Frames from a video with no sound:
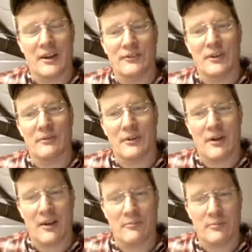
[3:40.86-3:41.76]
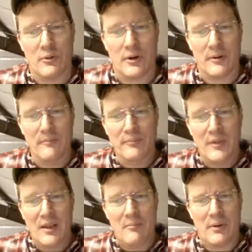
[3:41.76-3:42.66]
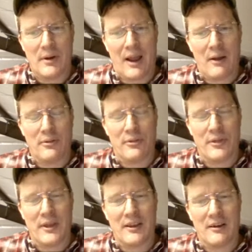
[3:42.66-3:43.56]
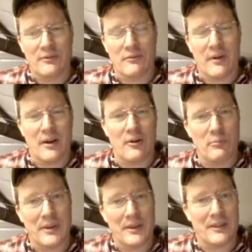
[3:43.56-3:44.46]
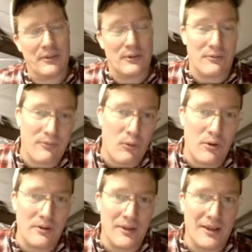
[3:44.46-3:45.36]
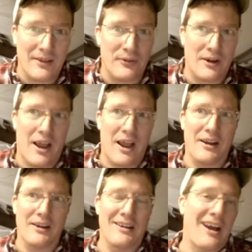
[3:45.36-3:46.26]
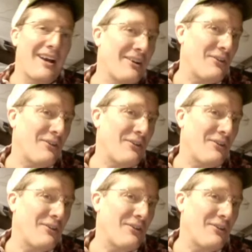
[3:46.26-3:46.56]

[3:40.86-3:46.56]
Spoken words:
not a self-craft brewer. But I would think of Duvel being that they're foreign, that they're kind of not a